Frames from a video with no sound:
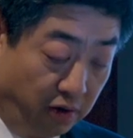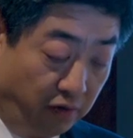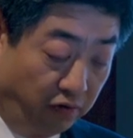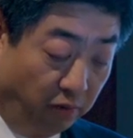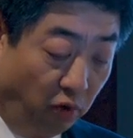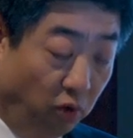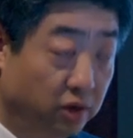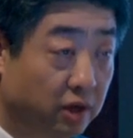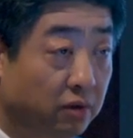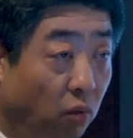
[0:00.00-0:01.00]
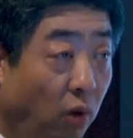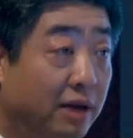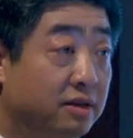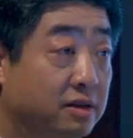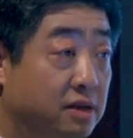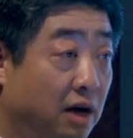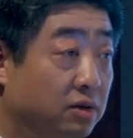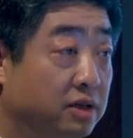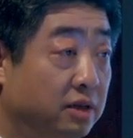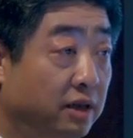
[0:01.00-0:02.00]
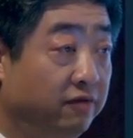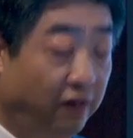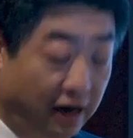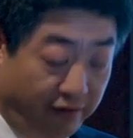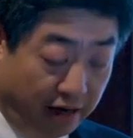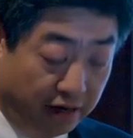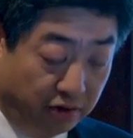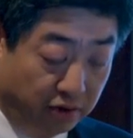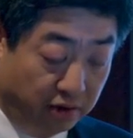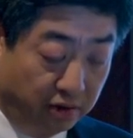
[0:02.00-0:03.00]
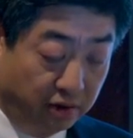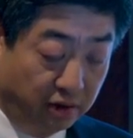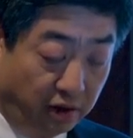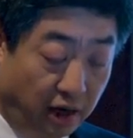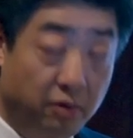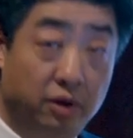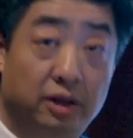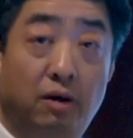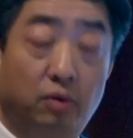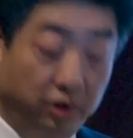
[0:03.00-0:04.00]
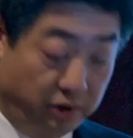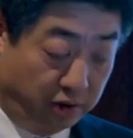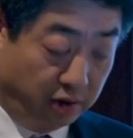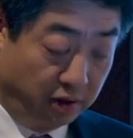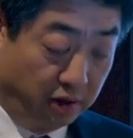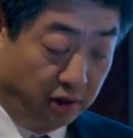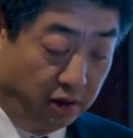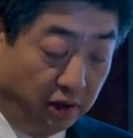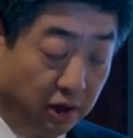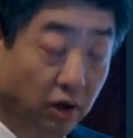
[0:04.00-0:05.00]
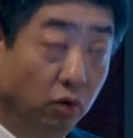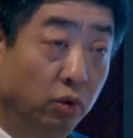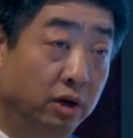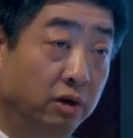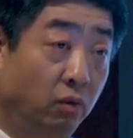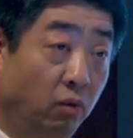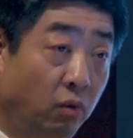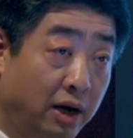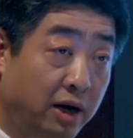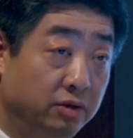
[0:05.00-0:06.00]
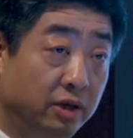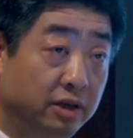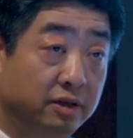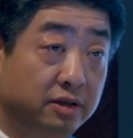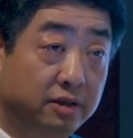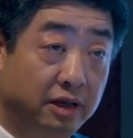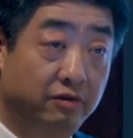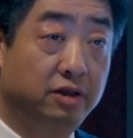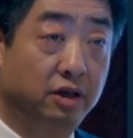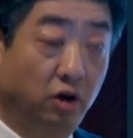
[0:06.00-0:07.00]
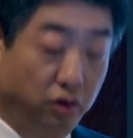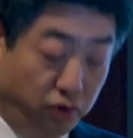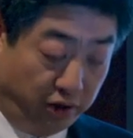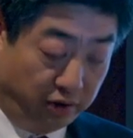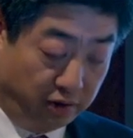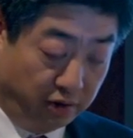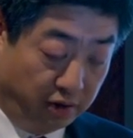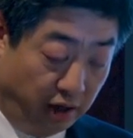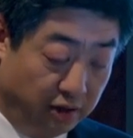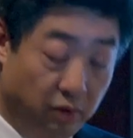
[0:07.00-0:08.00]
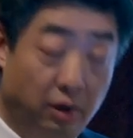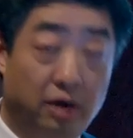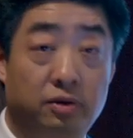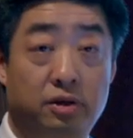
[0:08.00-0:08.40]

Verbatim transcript: for more than 1,500 carrier networks in over 170 countries in the world.